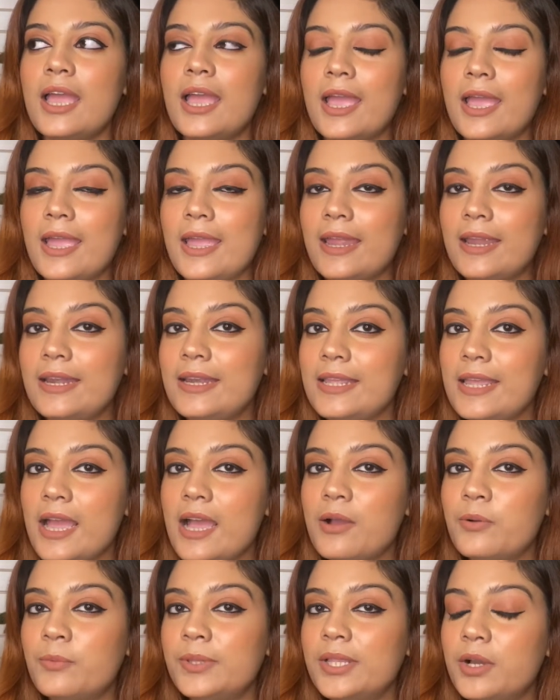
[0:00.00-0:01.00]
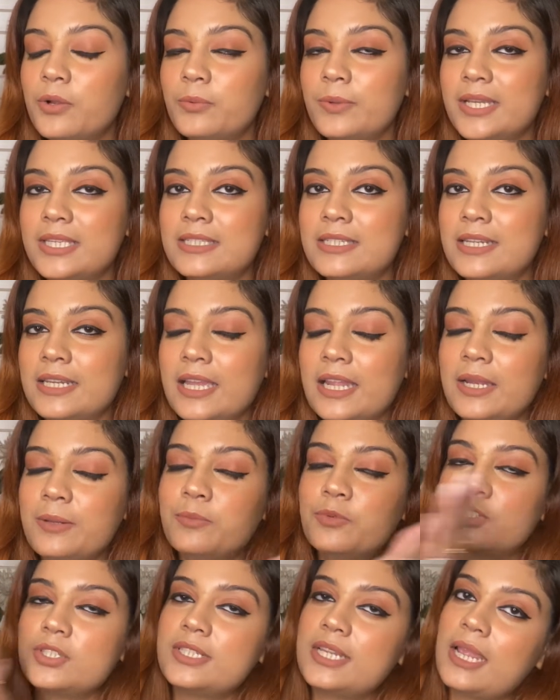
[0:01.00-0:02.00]
And yeah, without wasting any
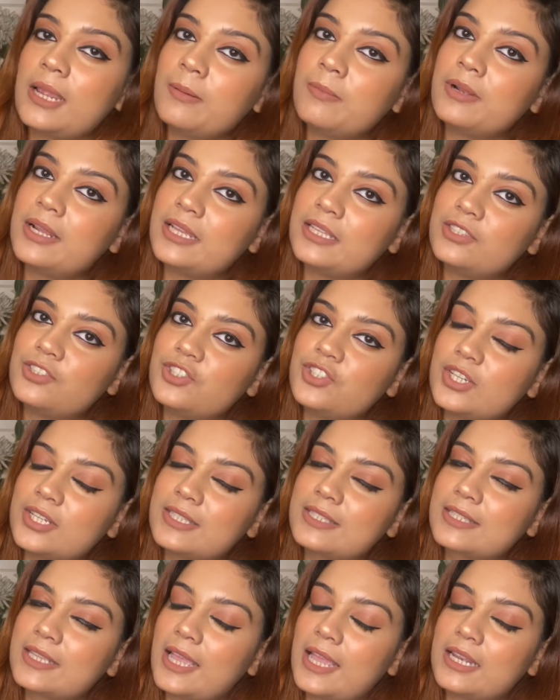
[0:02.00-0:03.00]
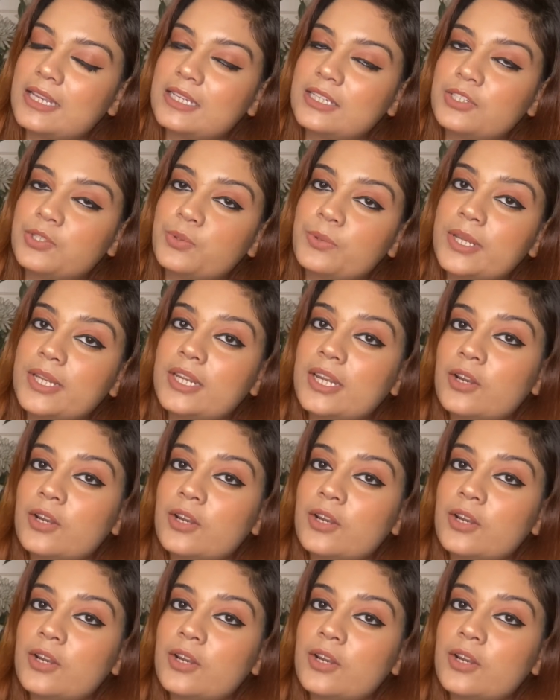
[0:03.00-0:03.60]
more time, let's just get into it.